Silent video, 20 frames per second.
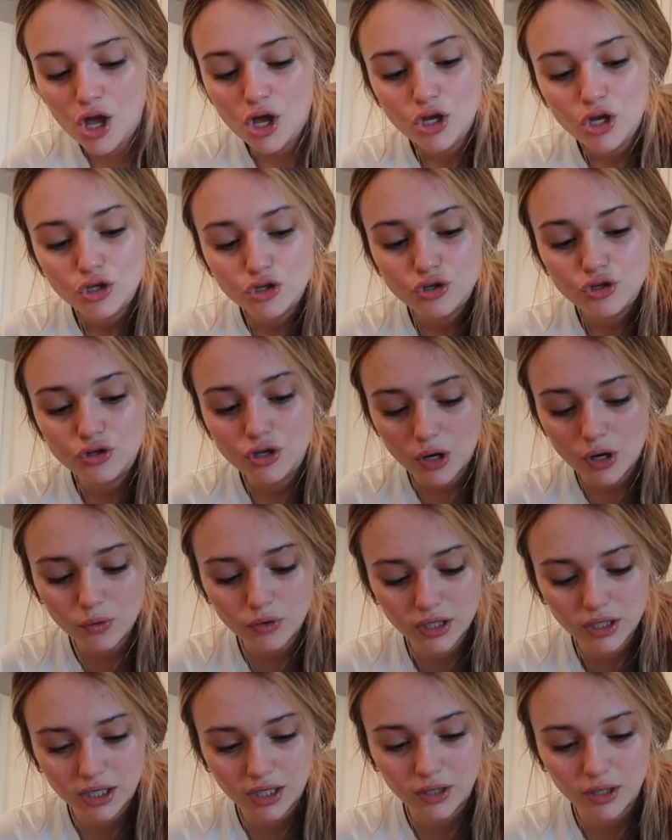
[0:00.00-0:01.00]
So
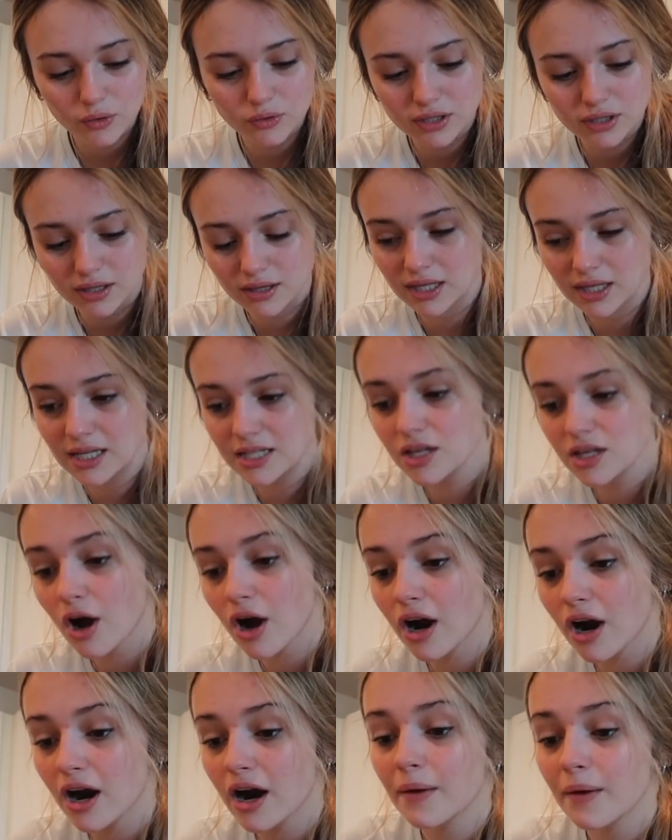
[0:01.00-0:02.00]
cute. These
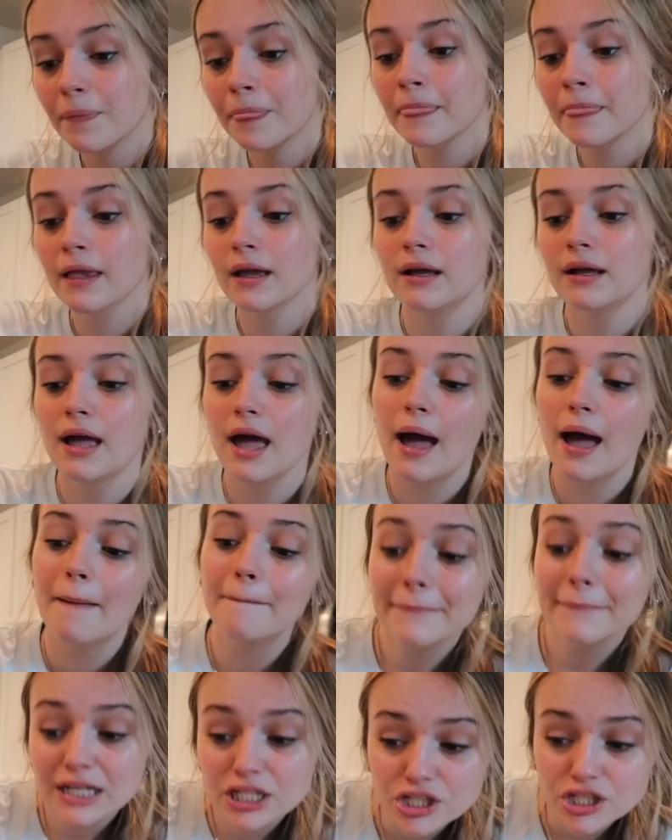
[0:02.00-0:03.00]
are a
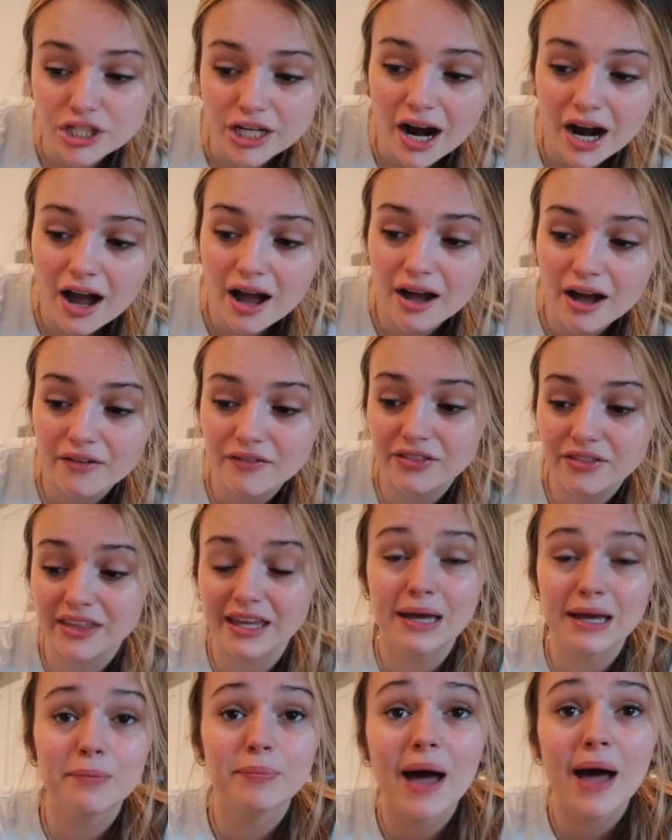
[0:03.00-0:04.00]
mixture of the
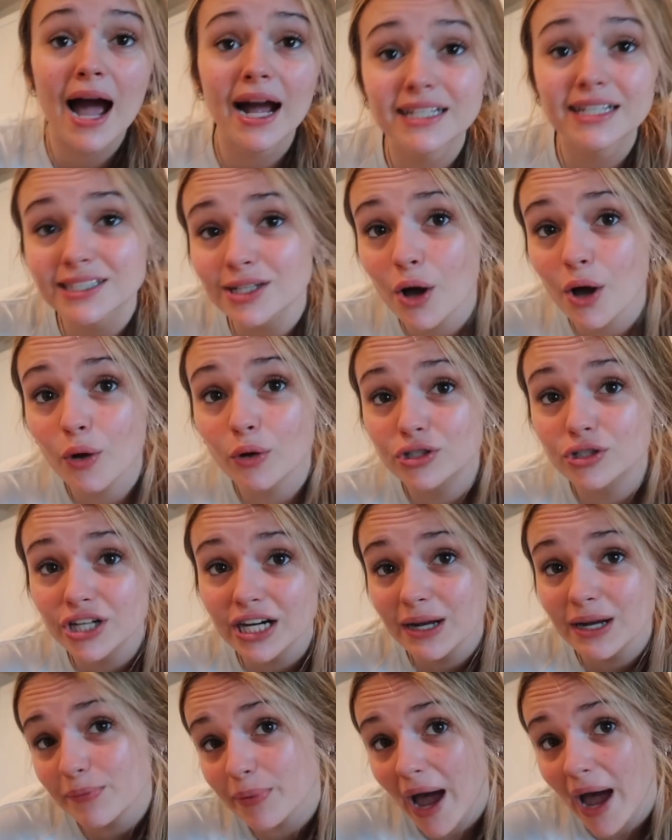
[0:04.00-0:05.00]
Impact and Ultra
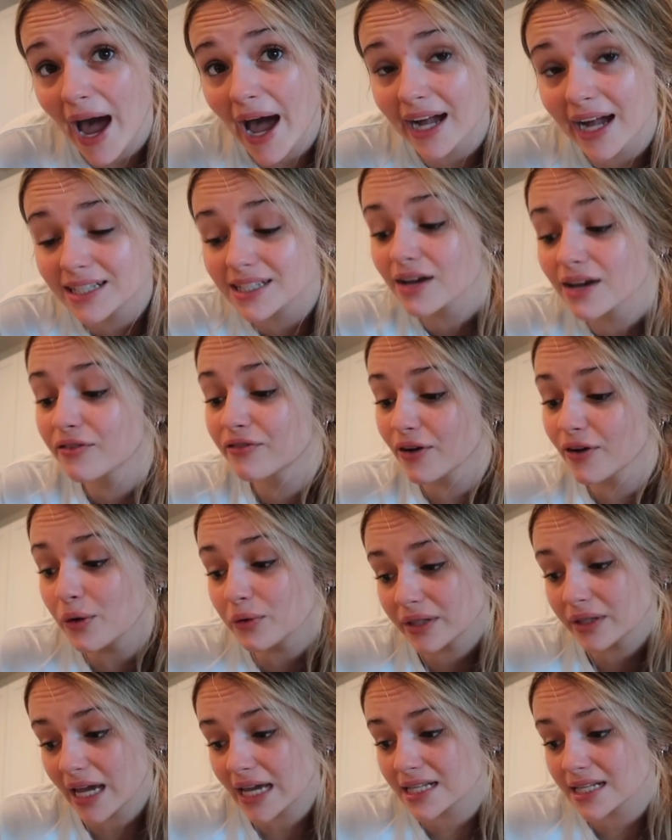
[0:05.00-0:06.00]
Impact phone
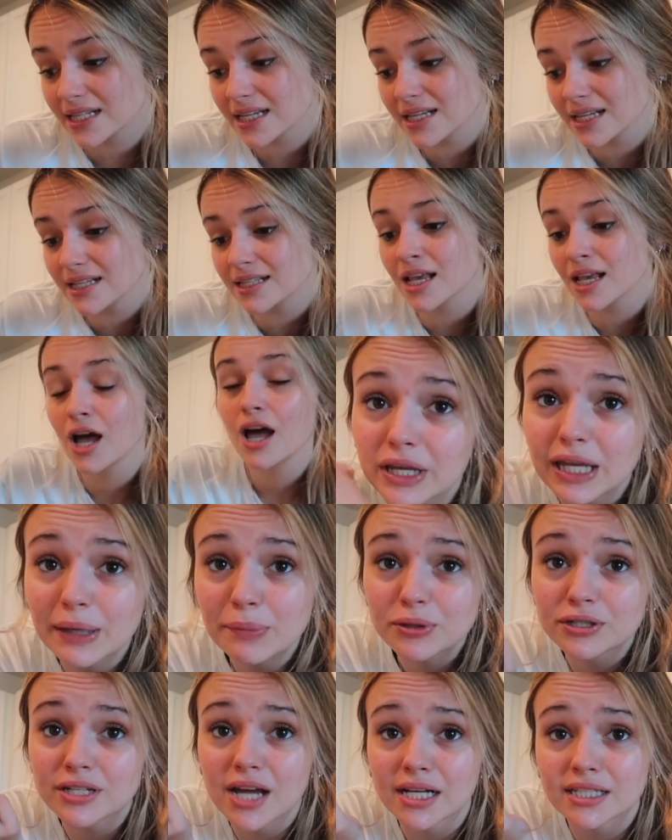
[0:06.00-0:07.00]
cases. Really
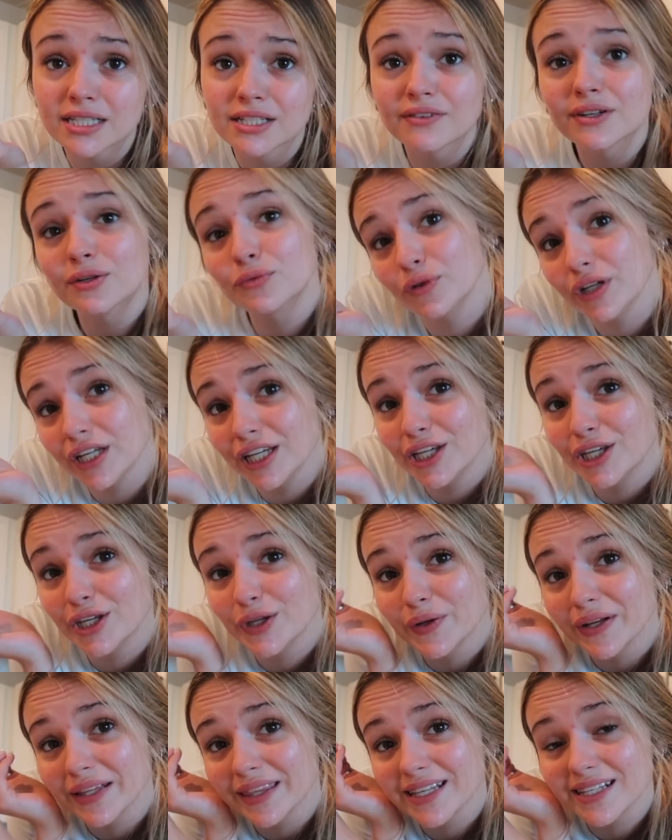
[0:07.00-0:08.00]
protective and really
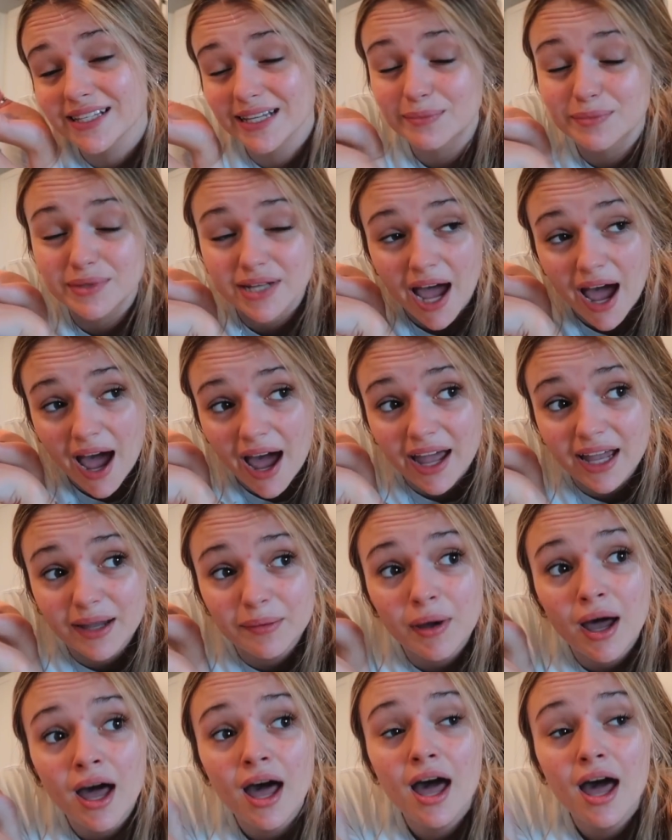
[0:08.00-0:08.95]
cute at the same time.